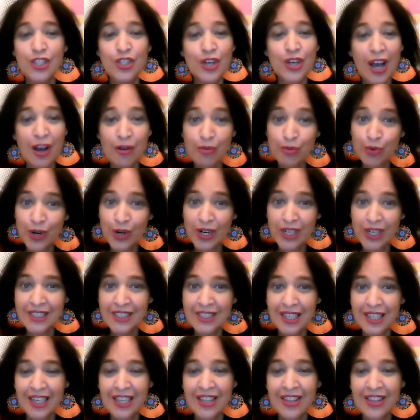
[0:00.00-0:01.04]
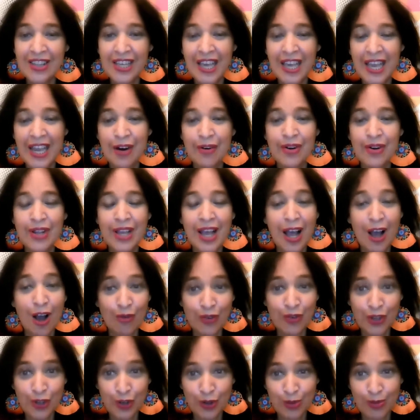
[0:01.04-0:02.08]
You have worked in the area
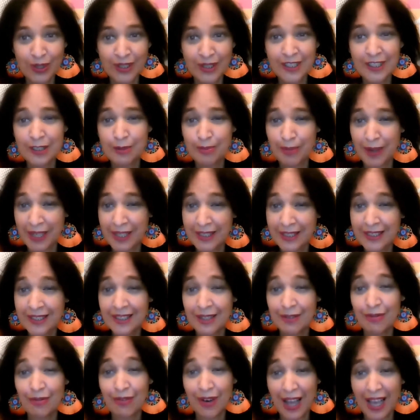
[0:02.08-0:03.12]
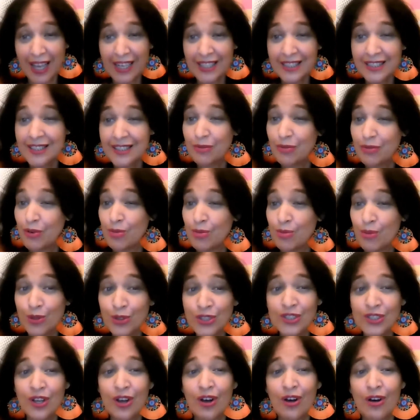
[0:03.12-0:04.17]
of human space flight for
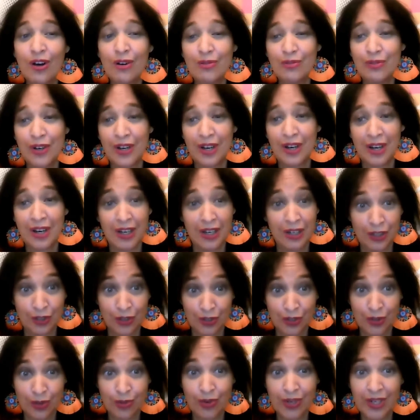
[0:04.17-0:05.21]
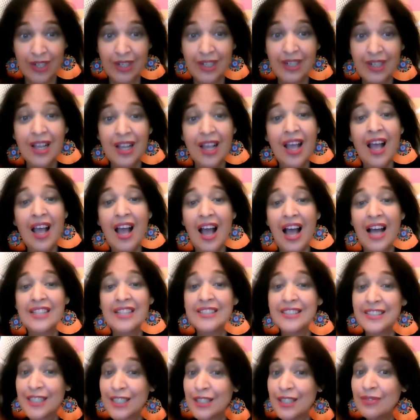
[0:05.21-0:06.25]
most of uh, your career
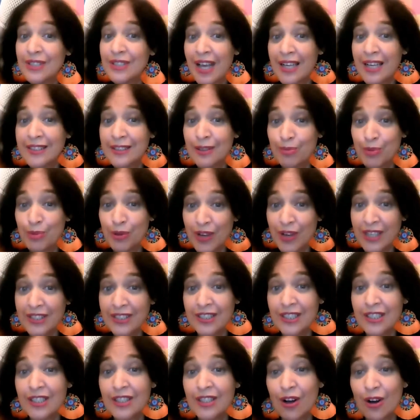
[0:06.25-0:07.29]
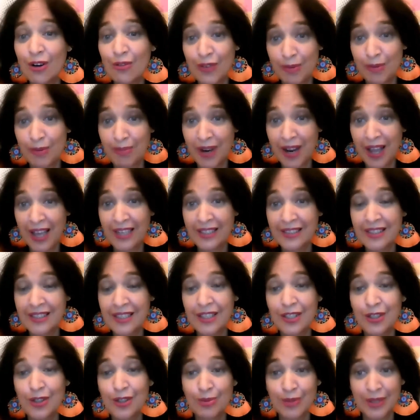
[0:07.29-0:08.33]
and served as a professor of applied
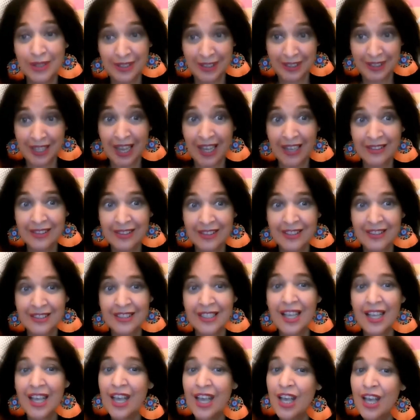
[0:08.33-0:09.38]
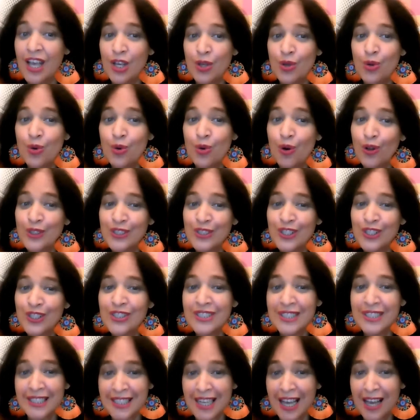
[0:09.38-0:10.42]
human sciences. You also
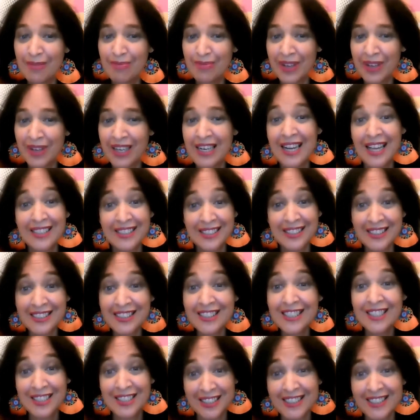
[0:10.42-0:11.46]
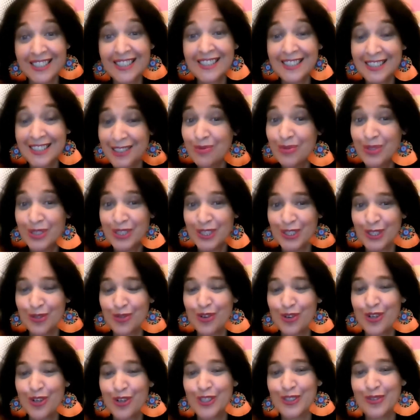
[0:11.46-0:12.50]
set up a lessons learned system, which is
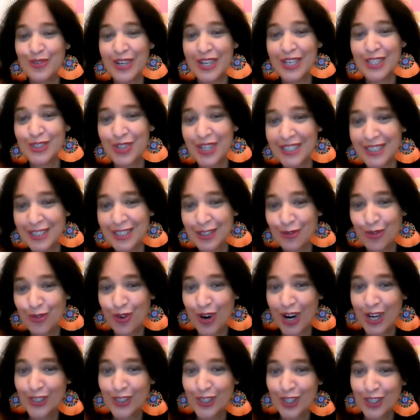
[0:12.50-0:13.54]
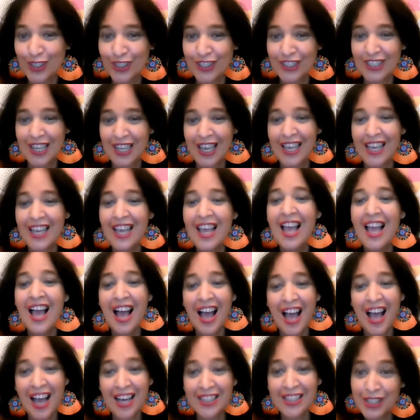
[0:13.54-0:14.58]
of course very interesting for our talk today
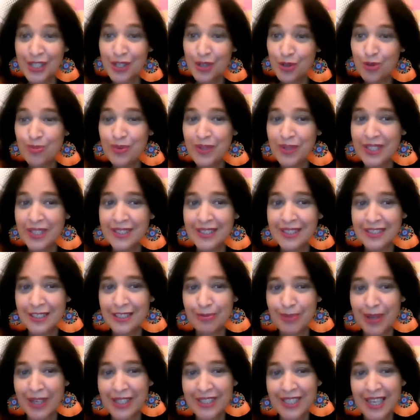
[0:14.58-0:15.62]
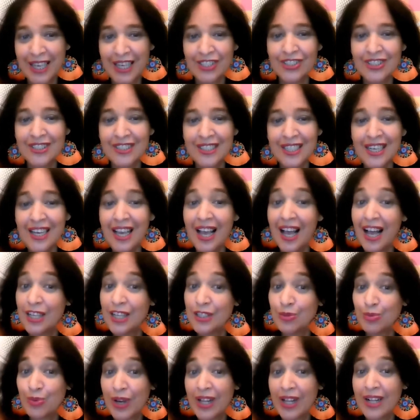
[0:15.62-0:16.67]
at the European Space Agency,
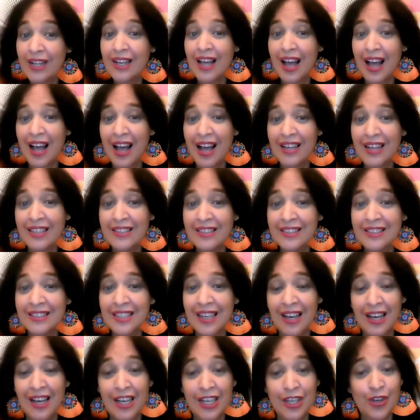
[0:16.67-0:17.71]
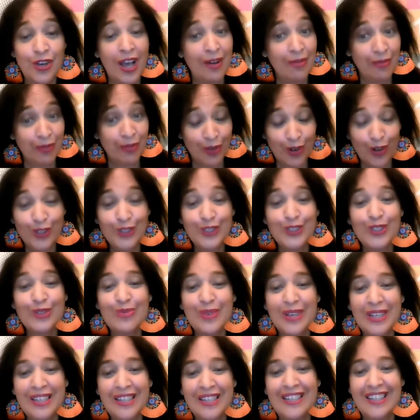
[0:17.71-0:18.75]
as well as uh, you have also
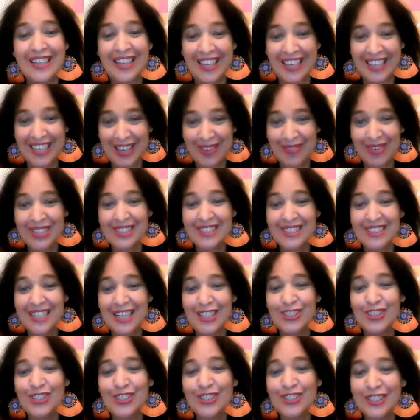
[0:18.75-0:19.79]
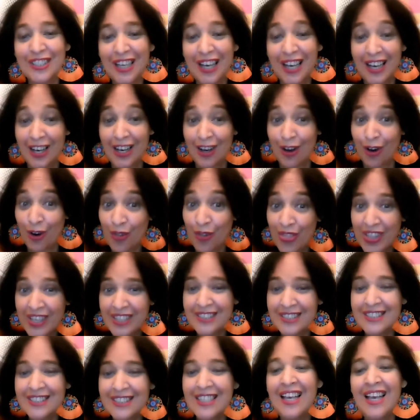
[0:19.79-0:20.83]
been giving sessions uh, on
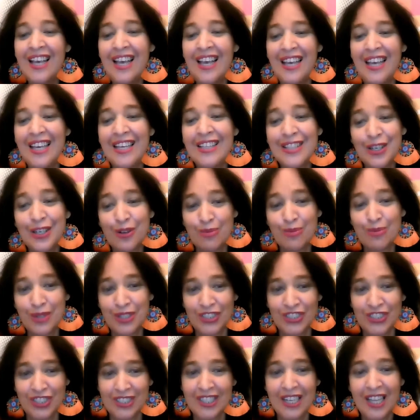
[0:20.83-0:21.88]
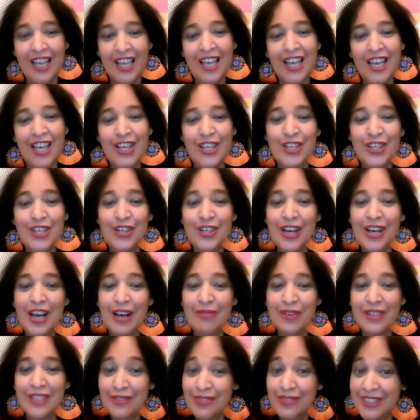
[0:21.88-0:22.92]
this in the commission. You
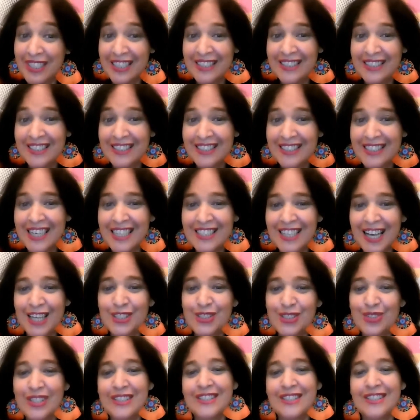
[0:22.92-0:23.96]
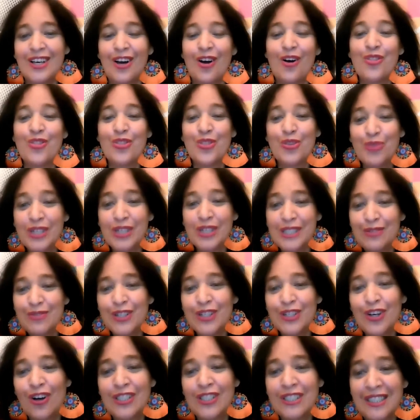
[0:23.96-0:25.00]
have lived in six countries on three
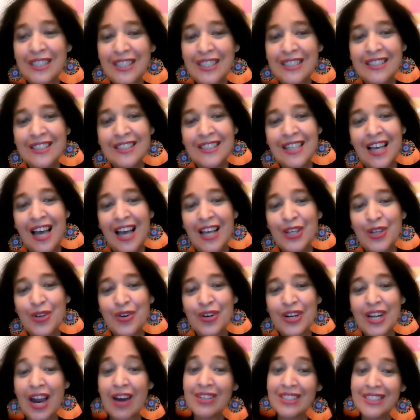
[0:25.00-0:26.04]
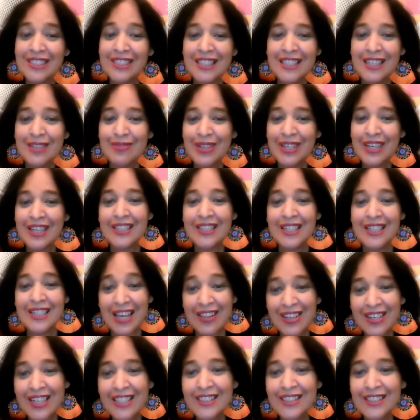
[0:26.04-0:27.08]
different continents, and you're currently living in the
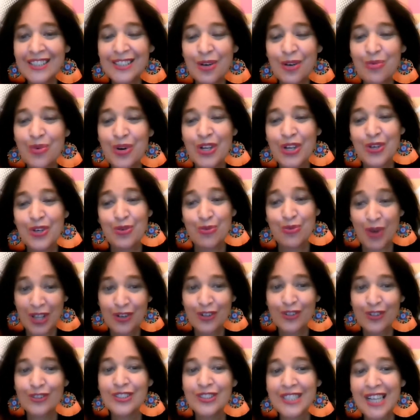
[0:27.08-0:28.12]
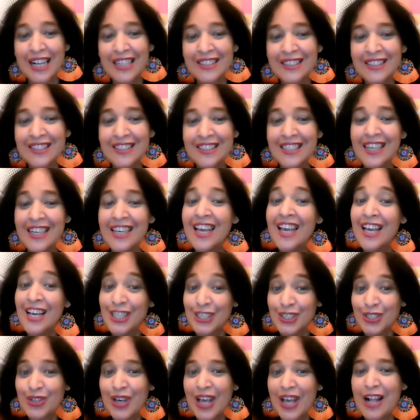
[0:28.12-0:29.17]
Netherlands, where you run your consultancy
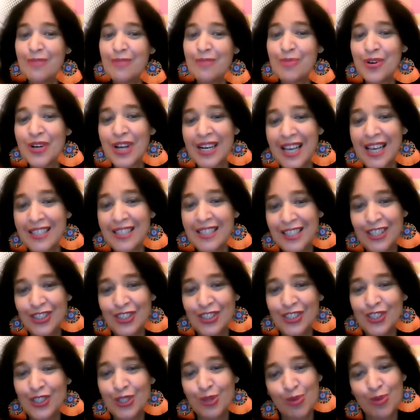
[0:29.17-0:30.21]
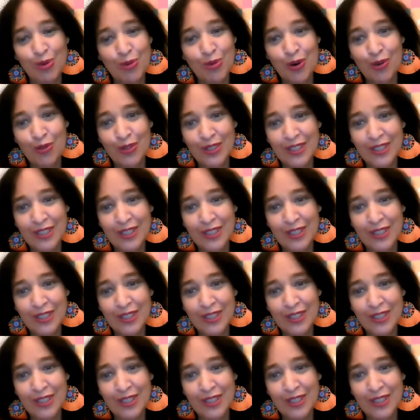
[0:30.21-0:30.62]
to help organizations to be more